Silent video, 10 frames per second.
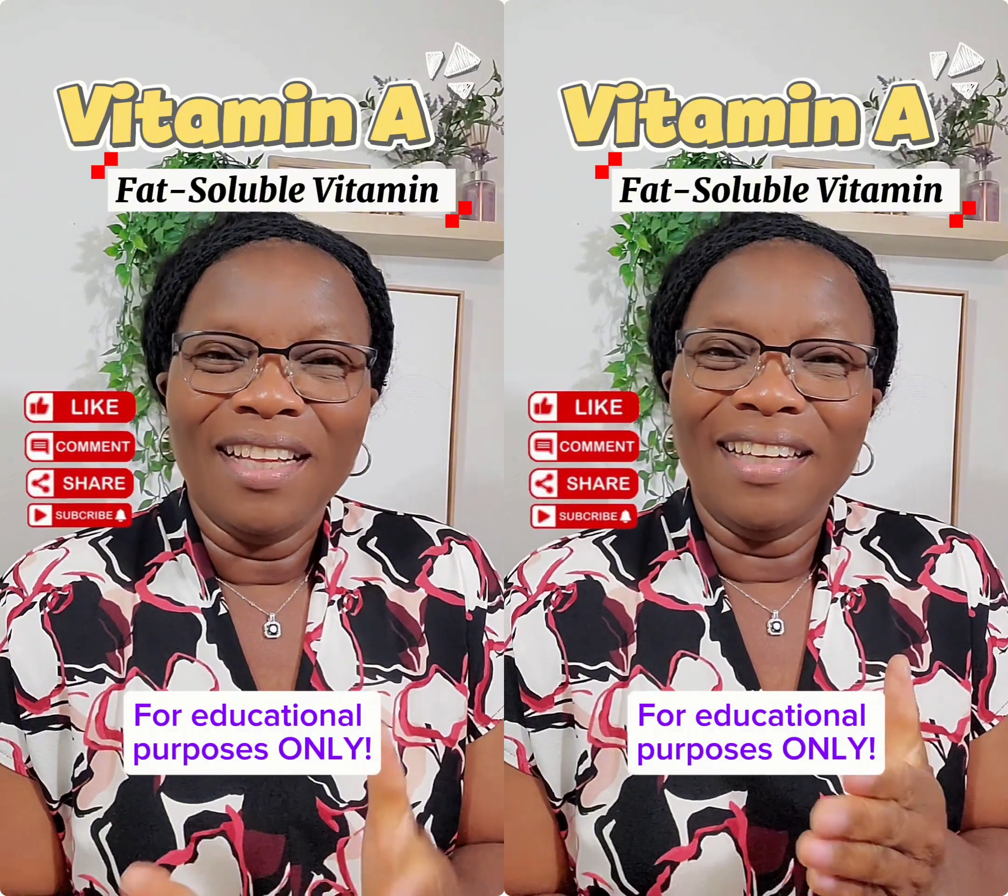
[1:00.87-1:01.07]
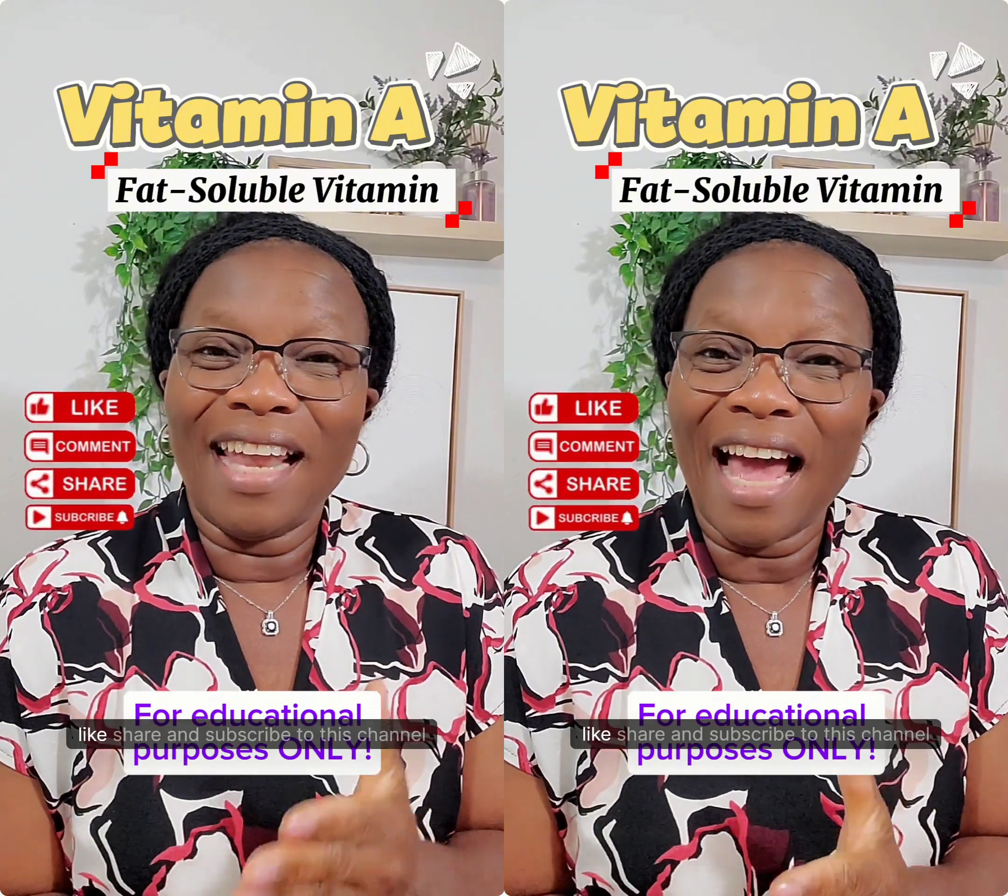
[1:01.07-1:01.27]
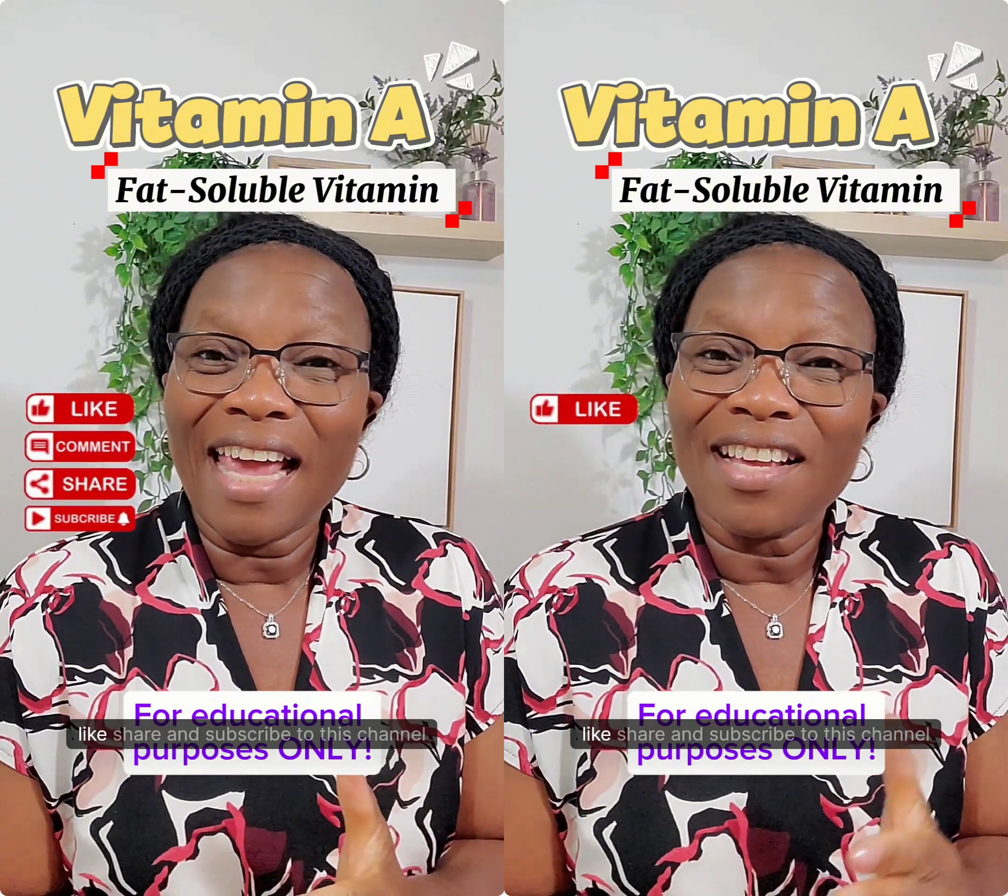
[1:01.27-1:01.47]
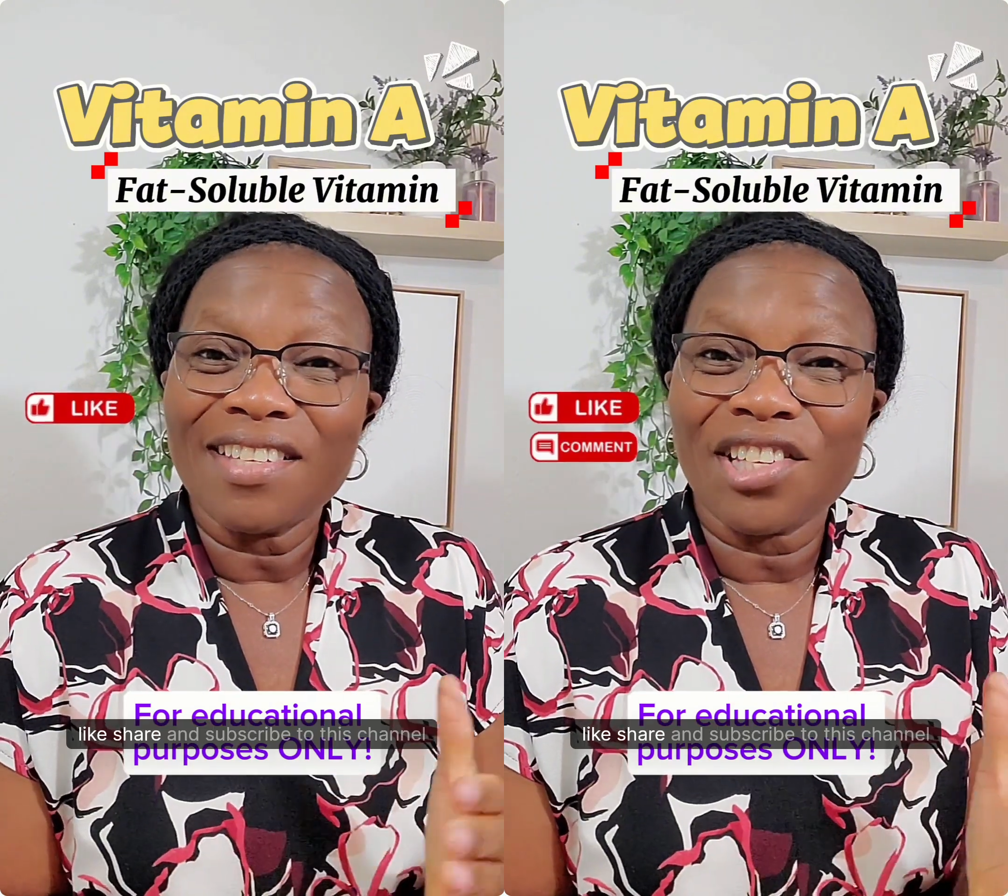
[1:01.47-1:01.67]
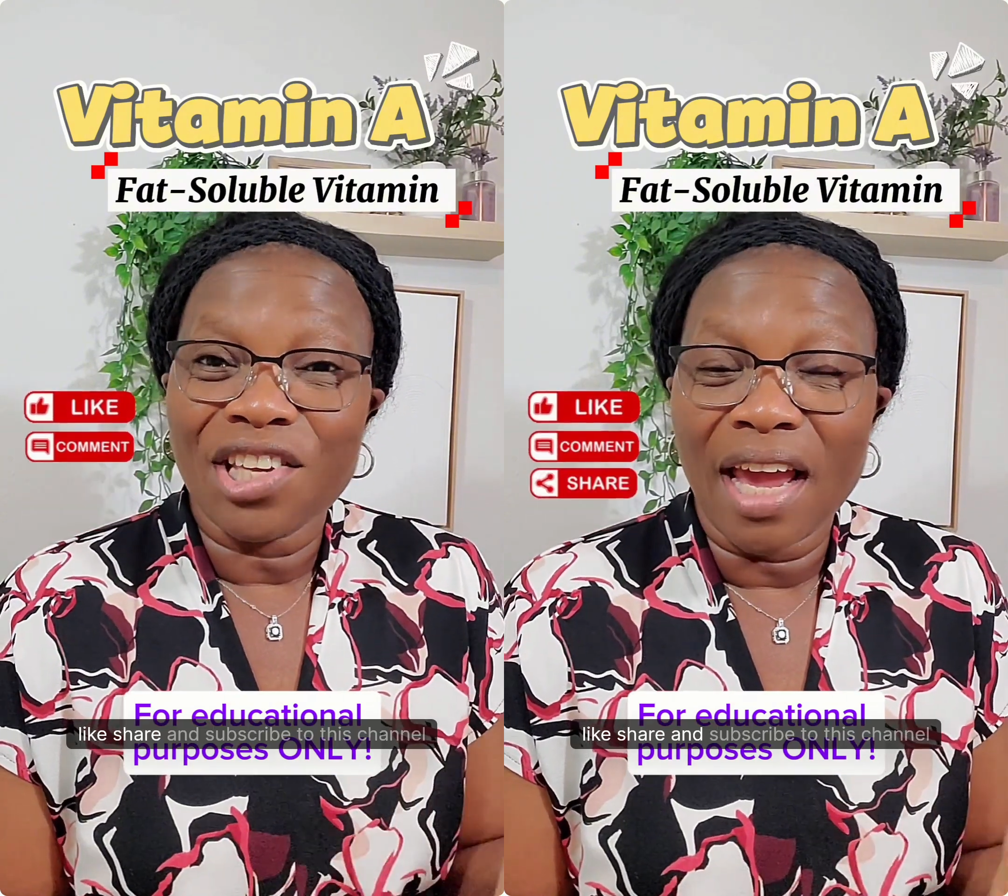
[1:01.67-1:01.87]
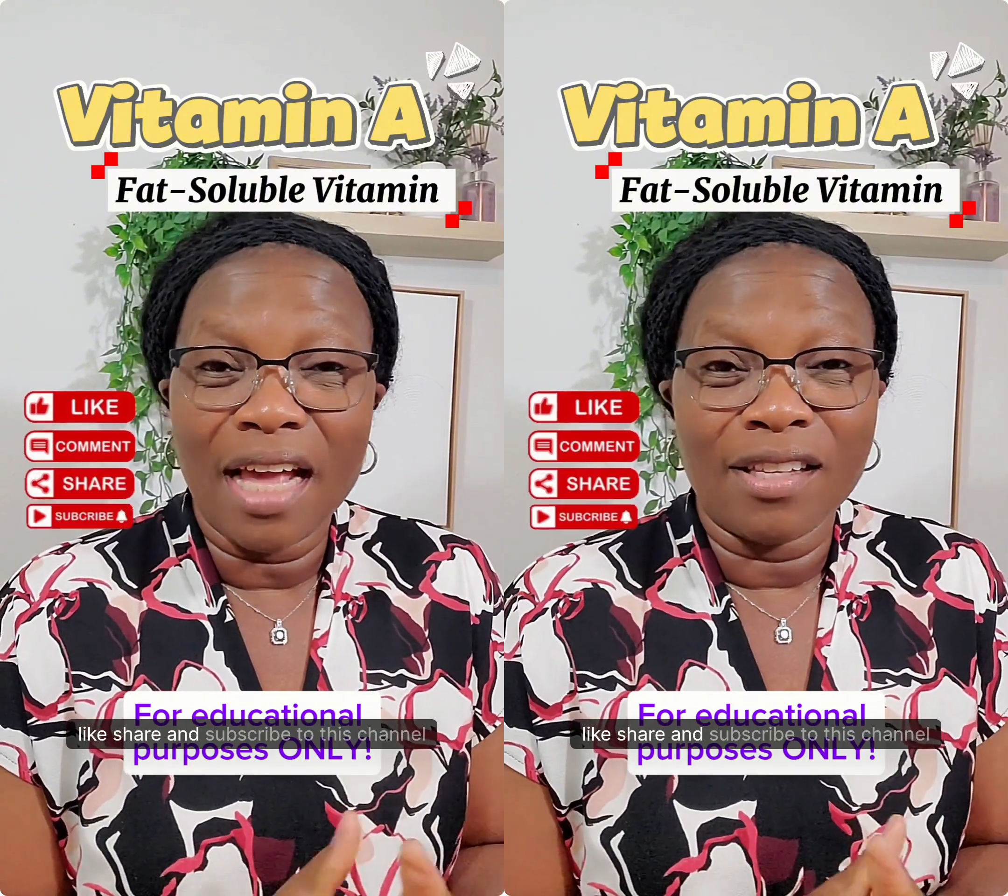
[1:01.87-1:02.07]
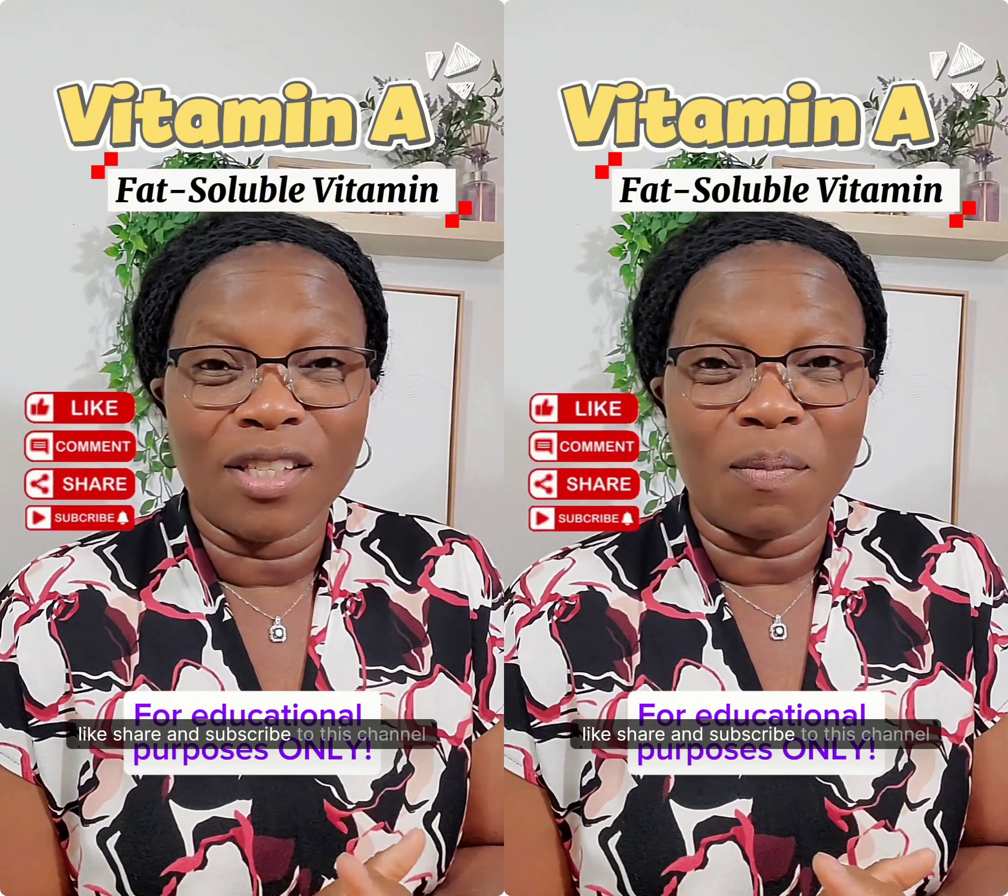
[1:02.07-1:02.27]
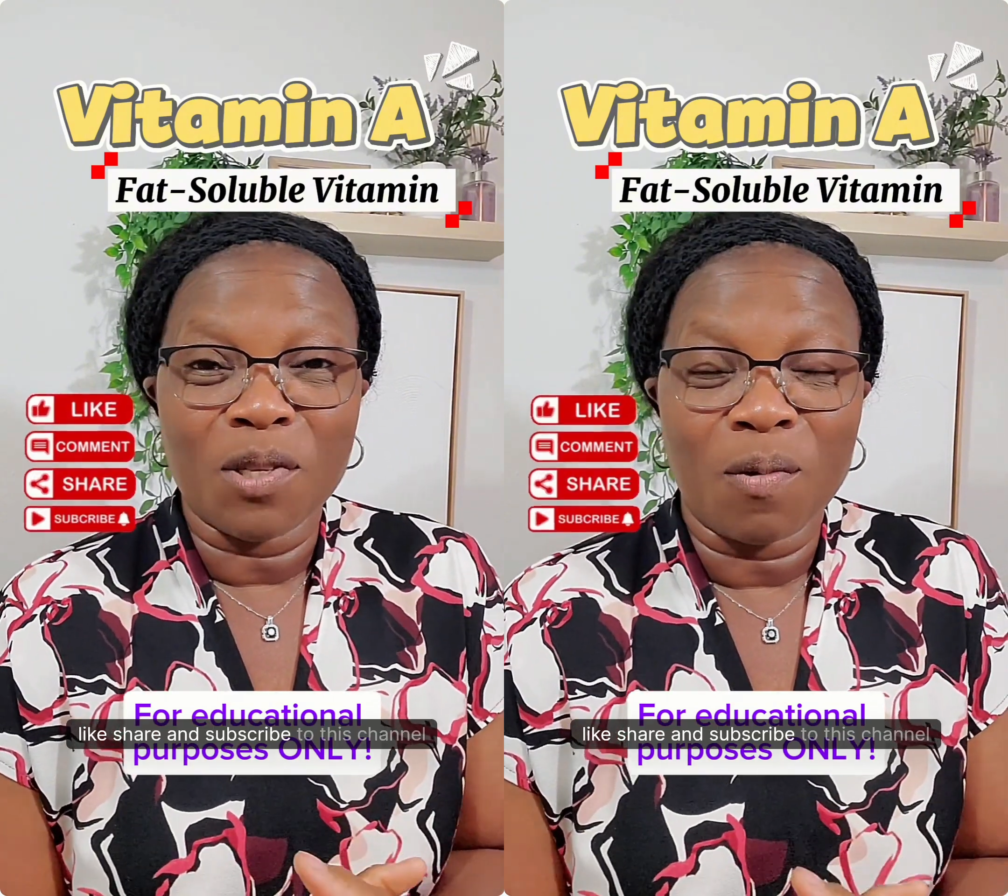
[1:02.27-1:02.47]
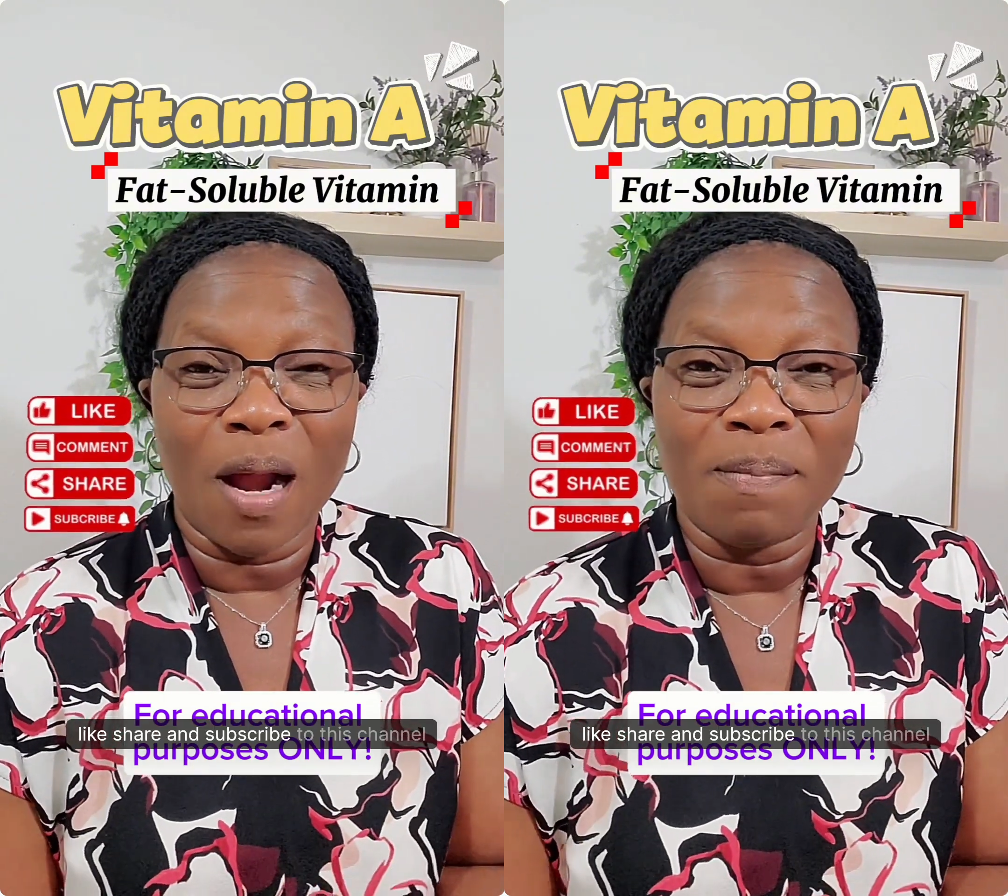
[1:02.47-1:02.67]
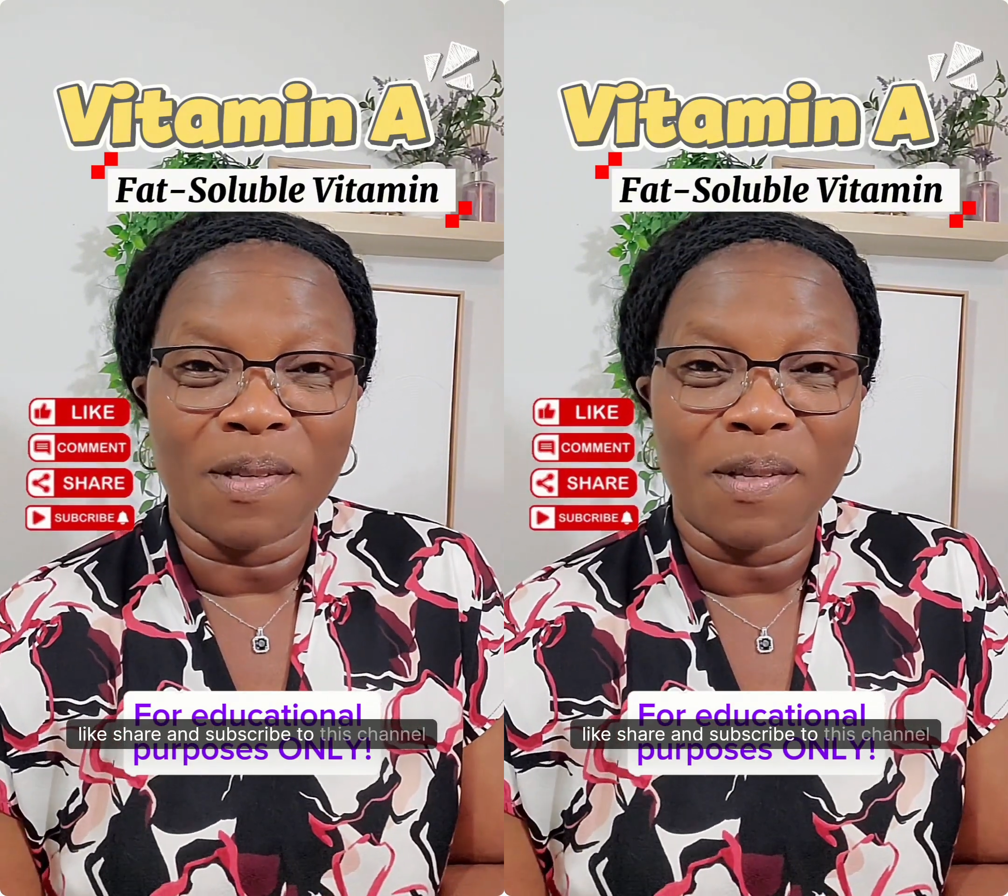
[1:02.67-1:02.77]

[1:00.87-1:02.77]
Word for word: Like, share, and subscribe